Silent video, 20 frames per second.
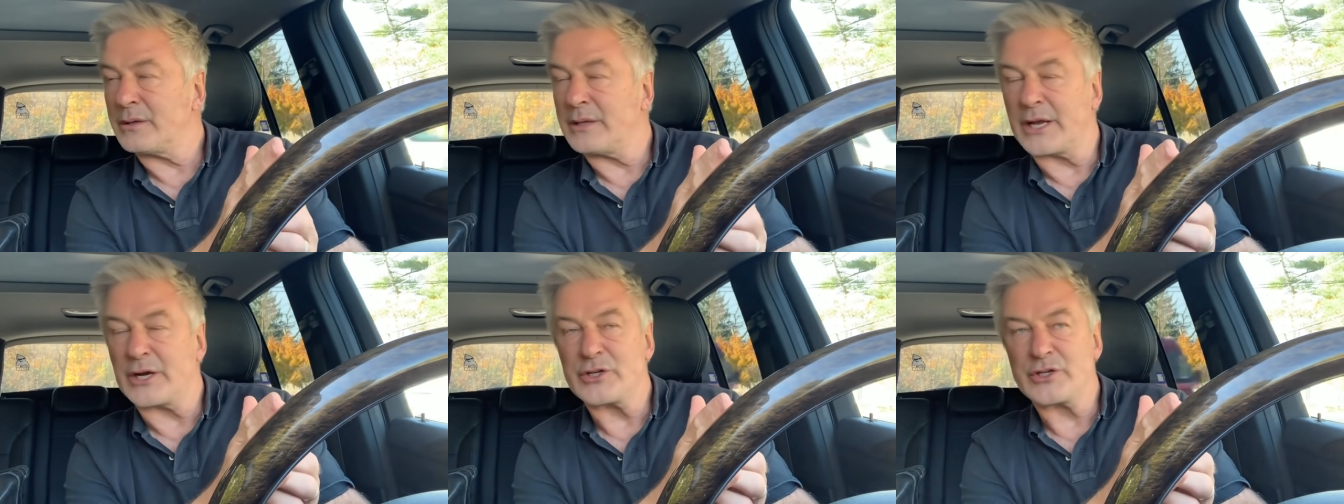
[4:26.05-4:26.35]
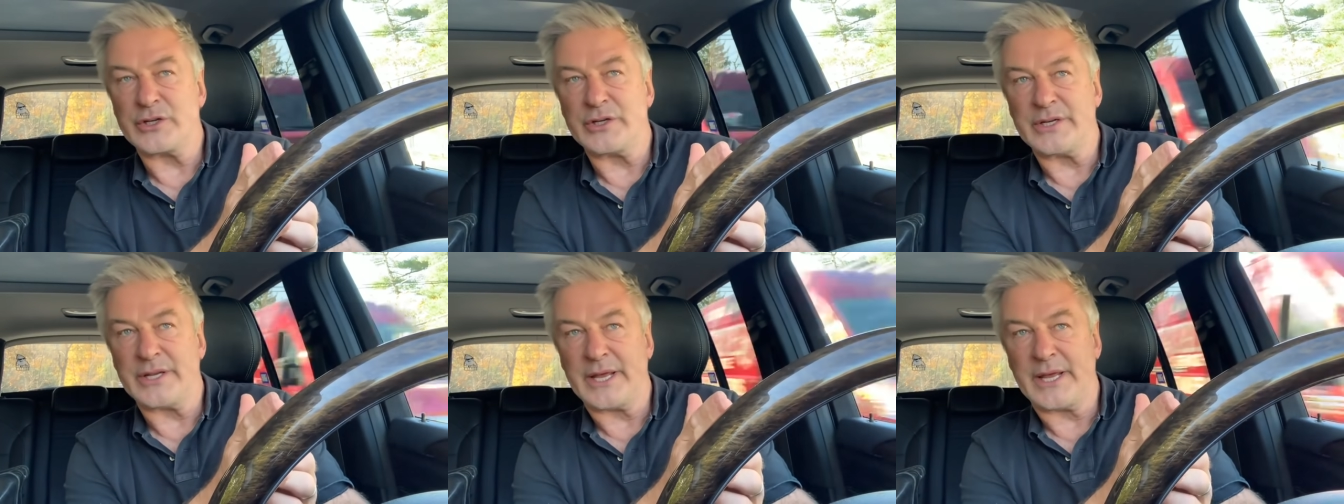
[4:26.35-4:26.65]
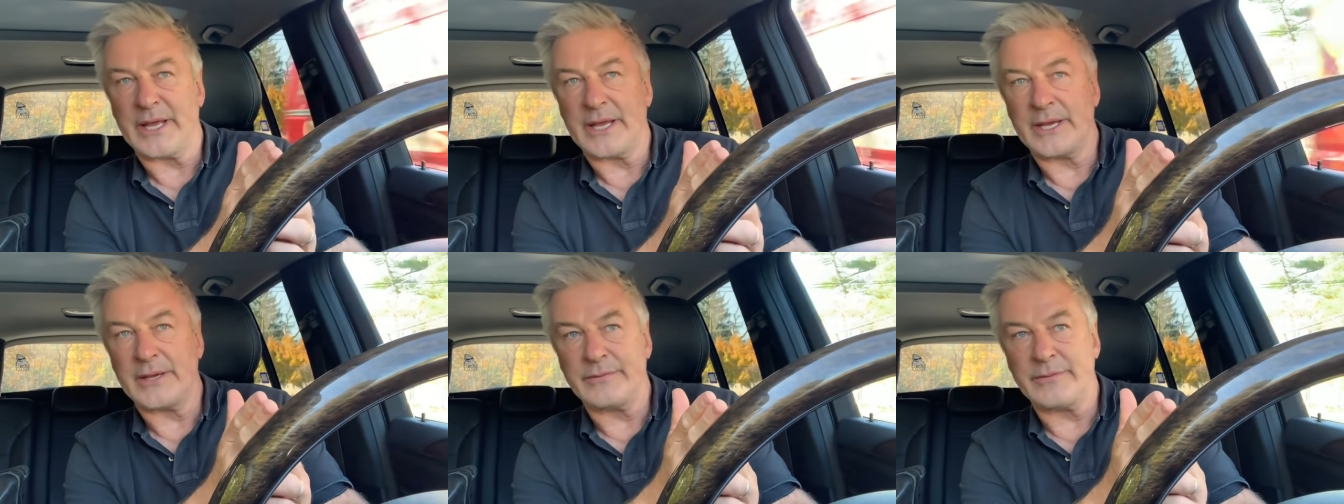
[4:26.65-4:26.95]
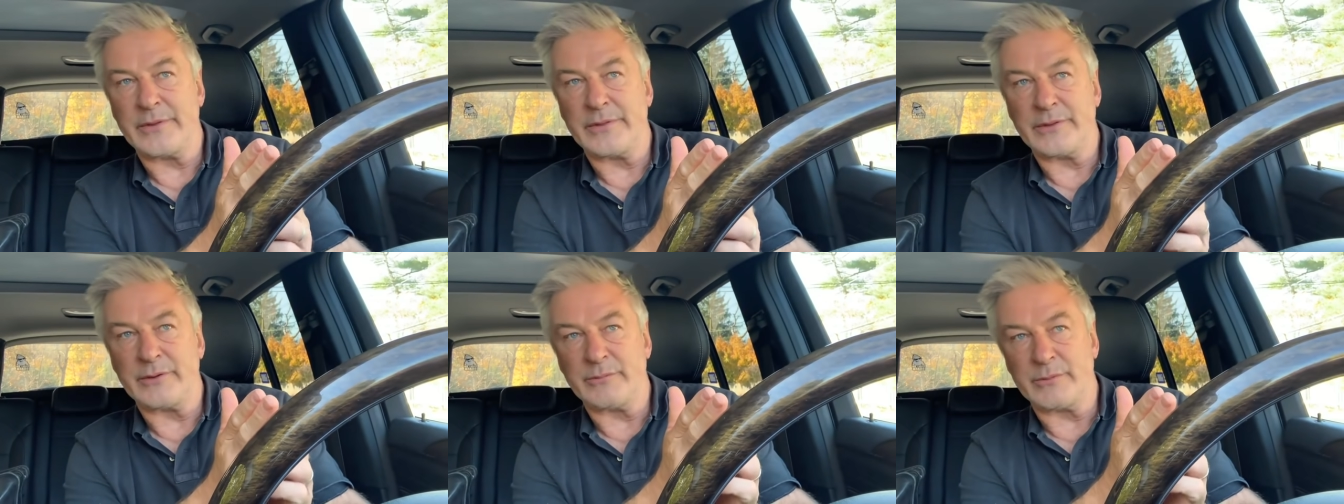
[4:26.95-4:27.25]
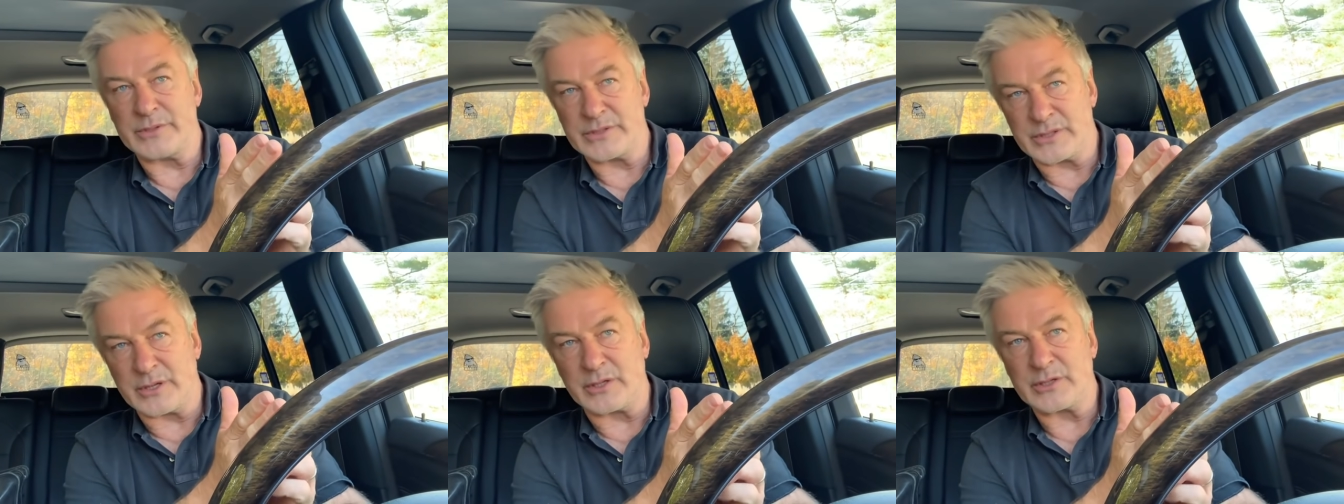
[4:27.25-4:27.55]
election day, and then the
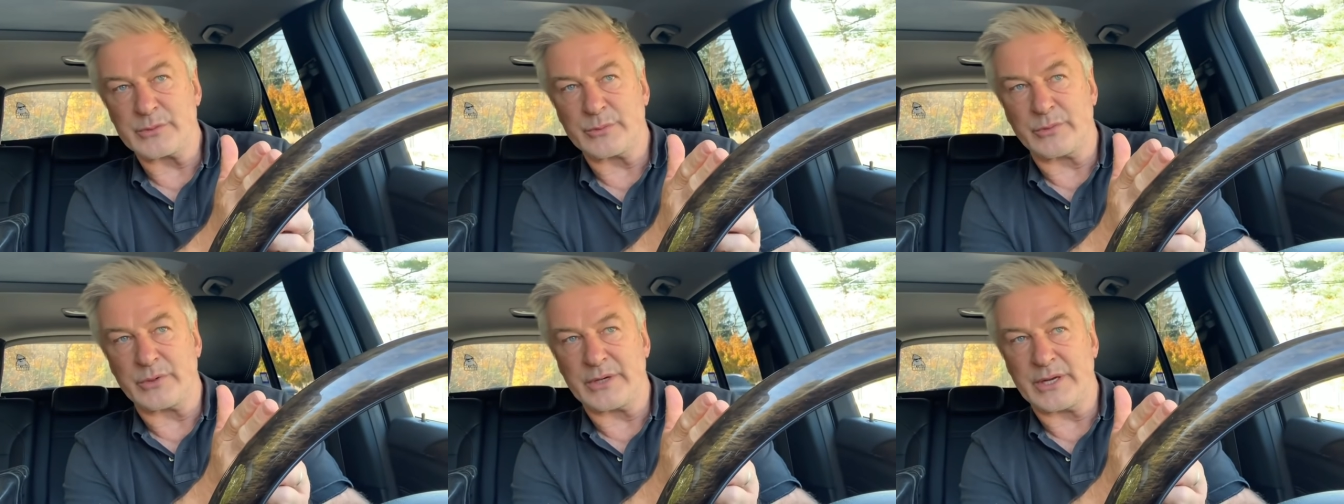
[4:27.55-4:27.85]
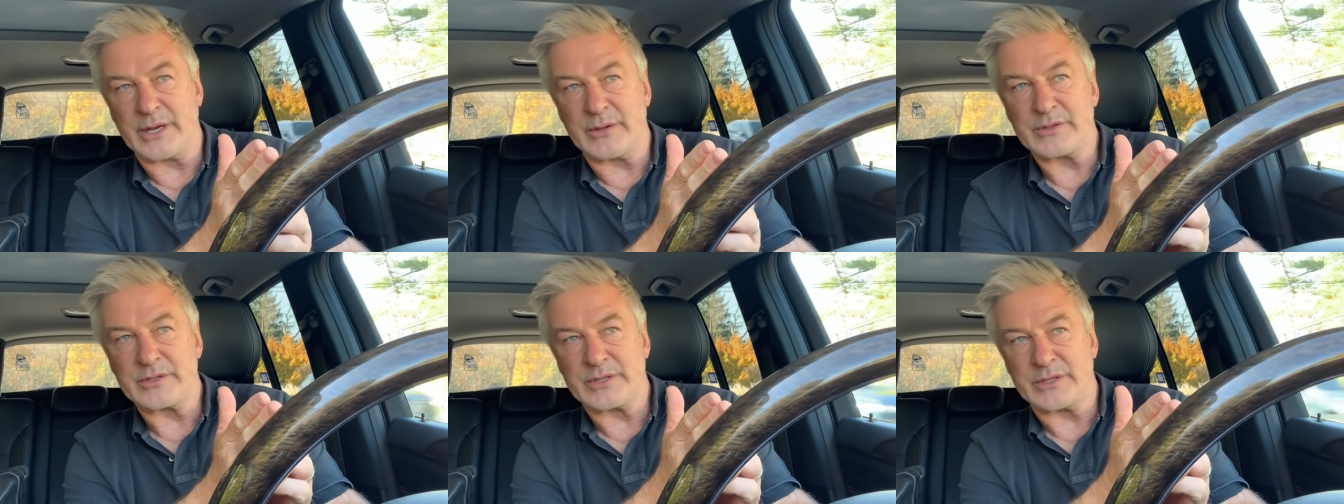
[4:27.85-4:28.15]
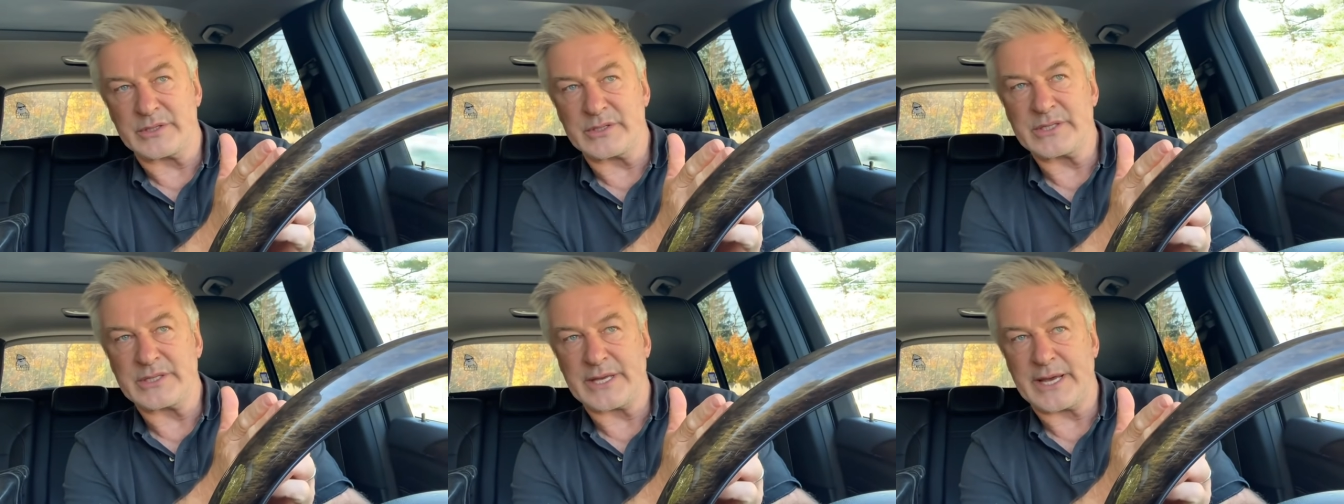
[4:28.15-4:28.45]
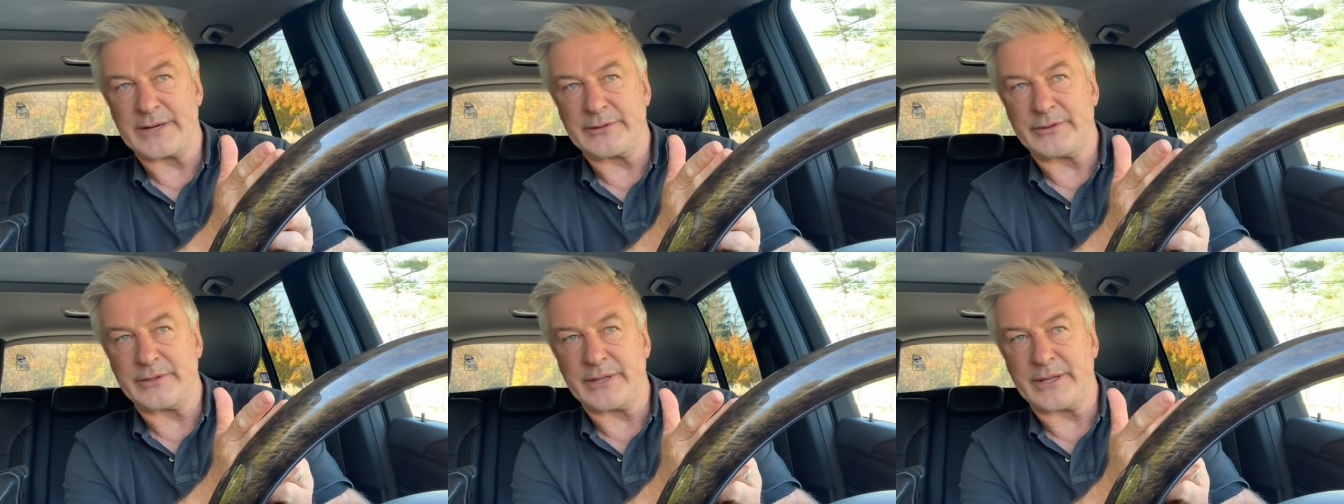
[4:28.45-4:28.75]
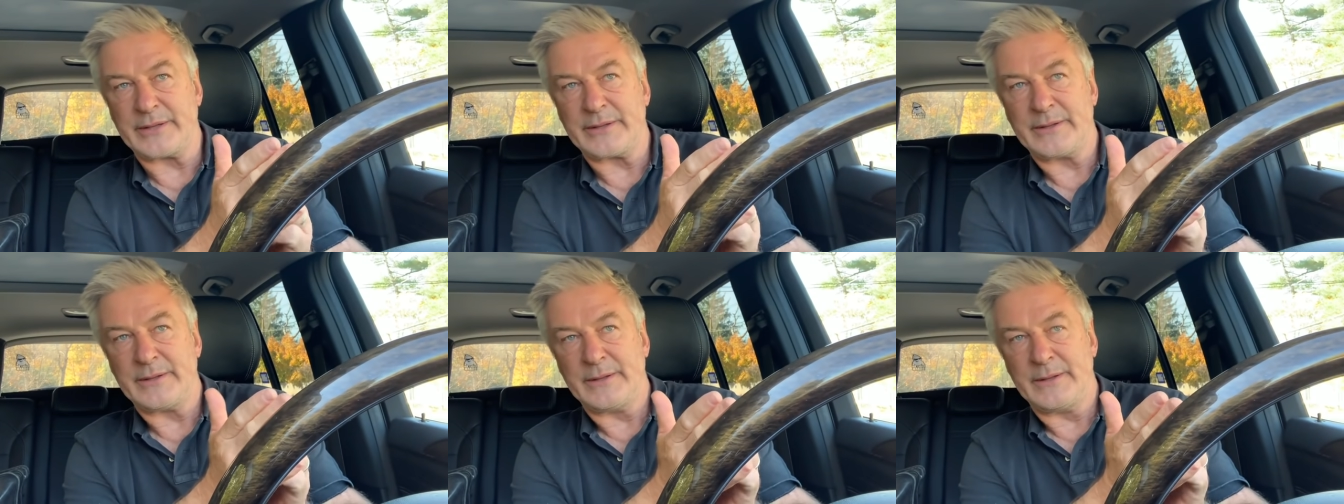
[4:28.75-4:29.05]
results were announced on Saturday.